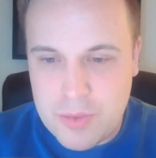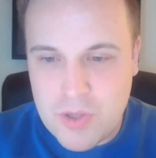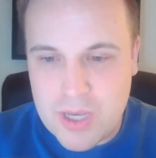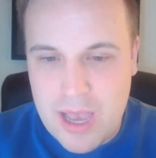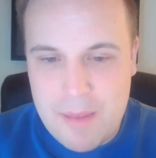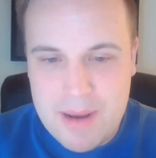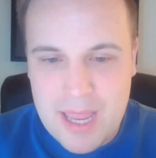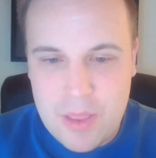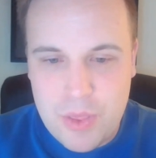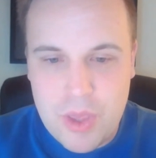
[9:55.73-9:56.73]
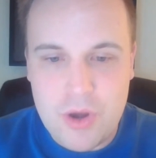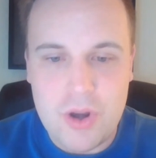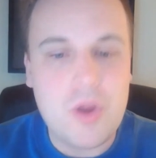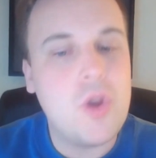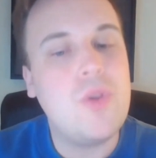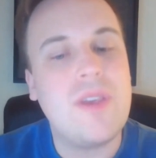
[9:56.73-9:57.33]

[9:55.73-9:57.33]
music, comedy, and theater near you.